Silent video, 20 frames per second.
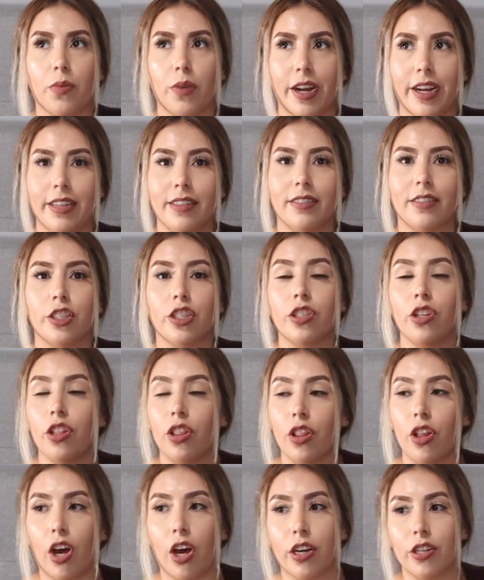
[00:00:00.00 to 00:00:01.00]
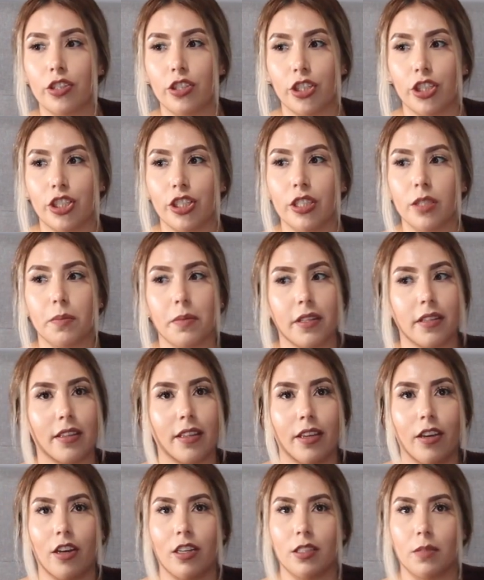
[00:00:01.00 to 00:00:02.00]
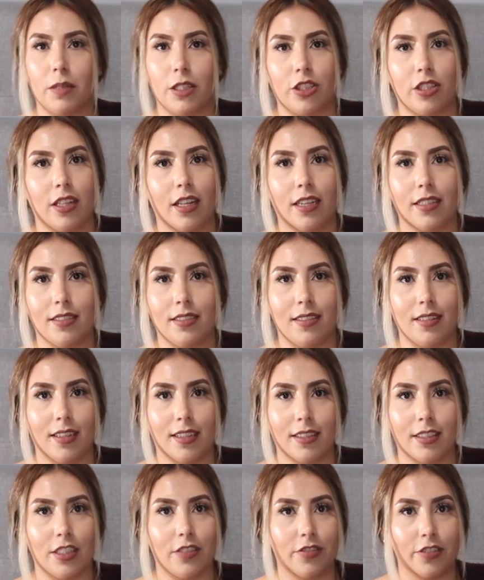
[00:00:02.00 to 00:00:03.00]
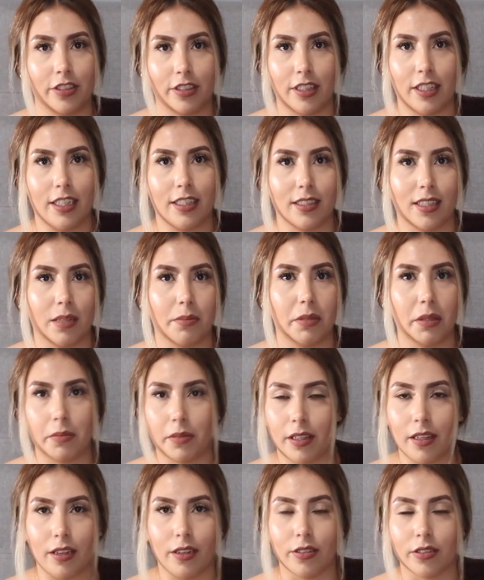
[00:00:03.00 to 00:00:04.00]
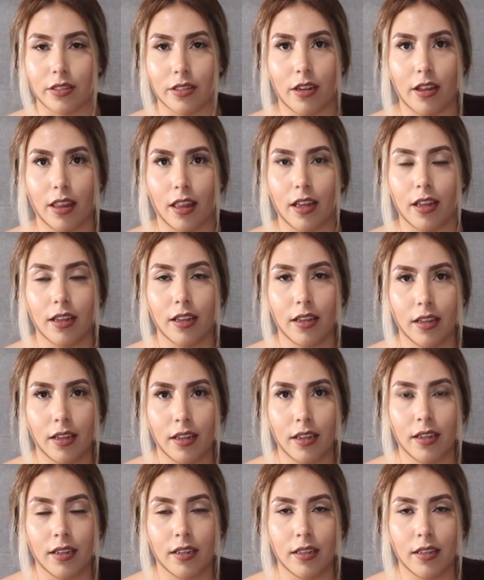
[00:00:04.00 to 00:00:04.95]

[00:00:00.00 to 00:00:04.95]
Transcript: rest, there's a lot of surgeons, but they all specialize in like different things, like CPLs and all that. Okay,